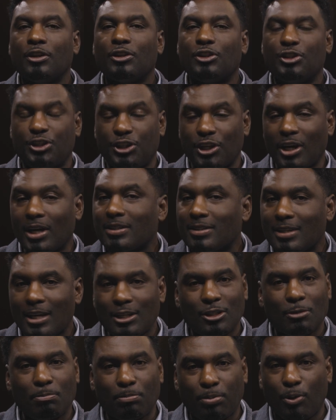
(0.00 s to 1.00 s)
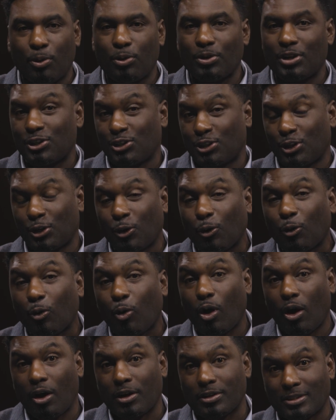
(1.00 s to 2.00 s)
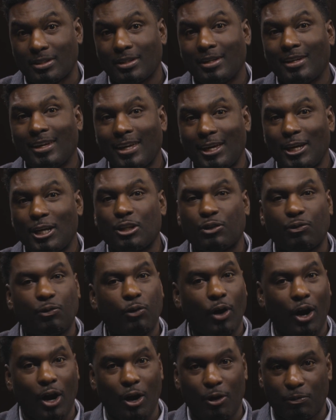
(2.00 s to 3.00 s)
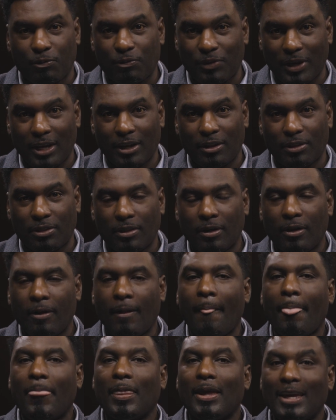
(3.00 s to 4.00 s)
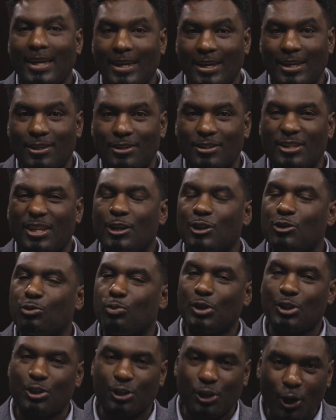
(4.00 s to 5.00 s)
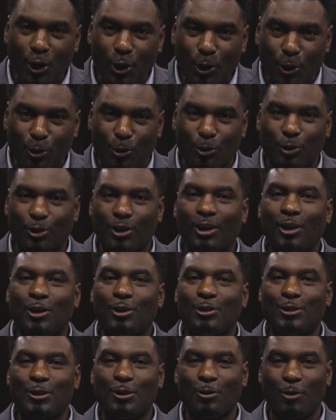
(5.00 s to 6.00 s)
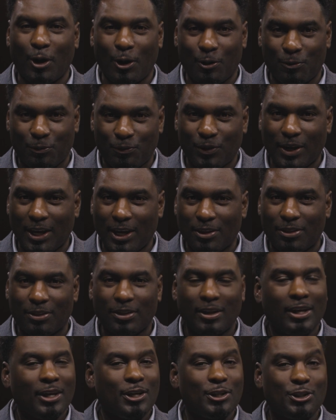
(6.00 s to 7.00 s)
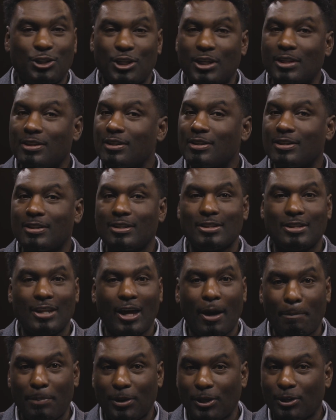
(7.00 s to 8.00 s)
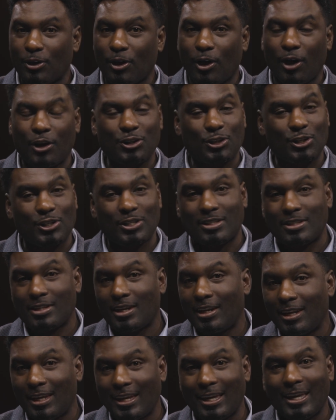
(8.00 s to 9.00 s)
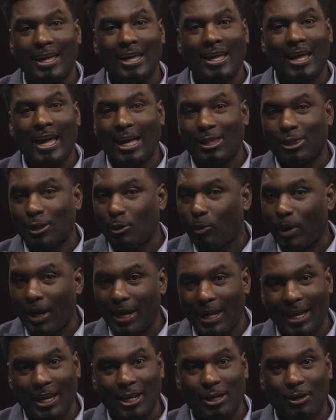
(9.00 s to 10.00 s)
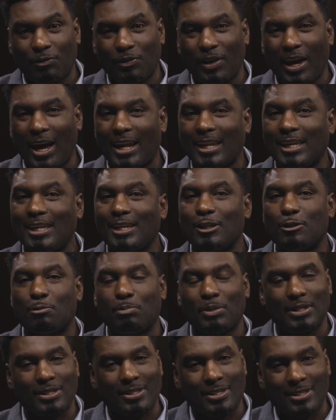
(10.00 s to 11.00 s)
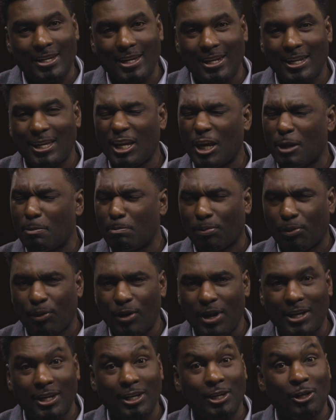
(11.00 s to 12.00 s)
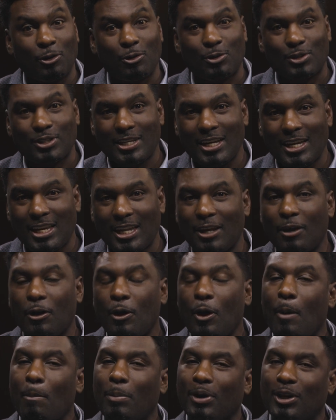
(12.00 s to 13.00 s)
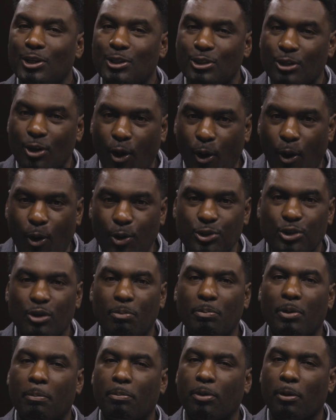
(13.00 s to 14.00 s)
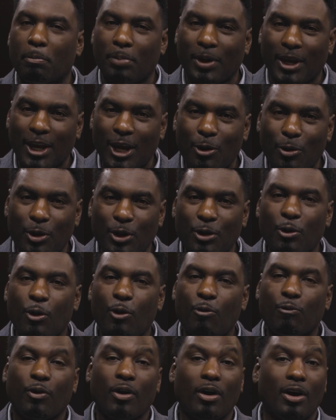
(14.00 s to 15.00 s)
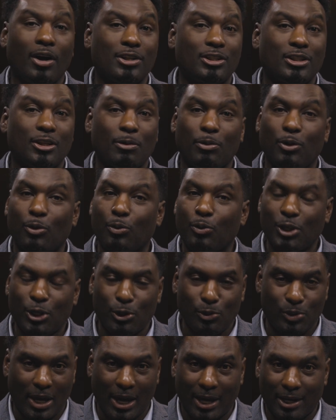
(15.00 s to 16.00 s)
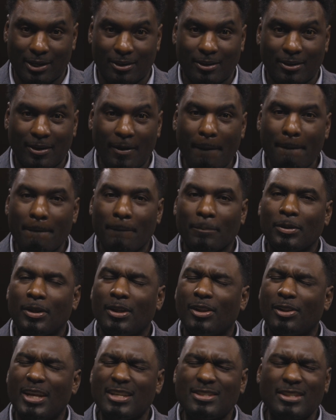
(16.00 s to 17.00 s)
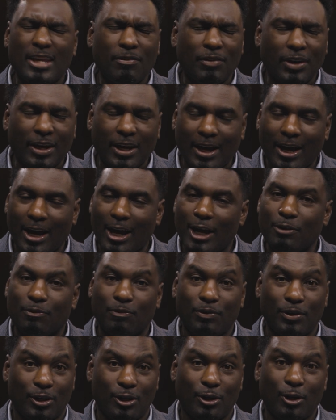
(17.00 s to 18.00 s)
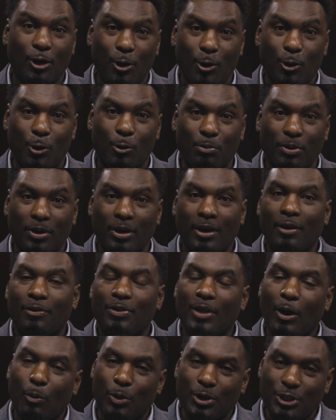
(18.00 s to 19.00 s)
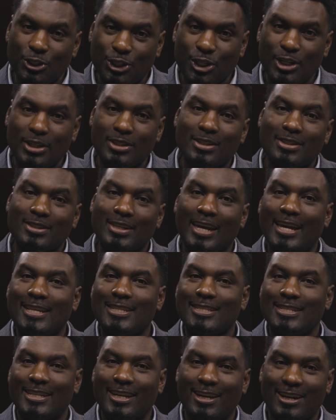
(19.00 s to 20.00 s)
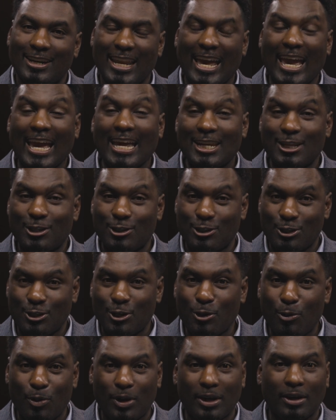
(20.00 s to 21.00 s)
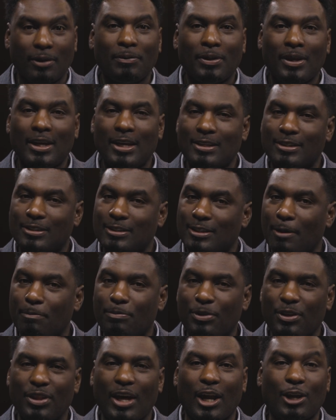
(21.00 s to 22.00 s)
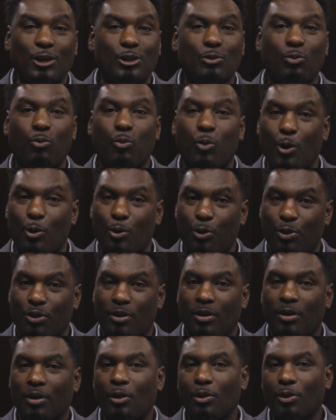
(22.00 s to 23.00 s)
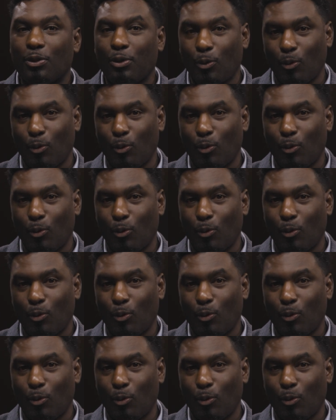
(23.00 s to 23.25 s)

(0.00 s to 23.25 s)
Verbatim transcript: just as important as the cross is for our faith, is his return to our faith. Jesus has not been gone just sitting at the right hand of God. He has been sitting and praying and interceding, but he has also been preparing for us to be reunited. Let's have a confident hope that what Jesus has done and is doing is something that is worth the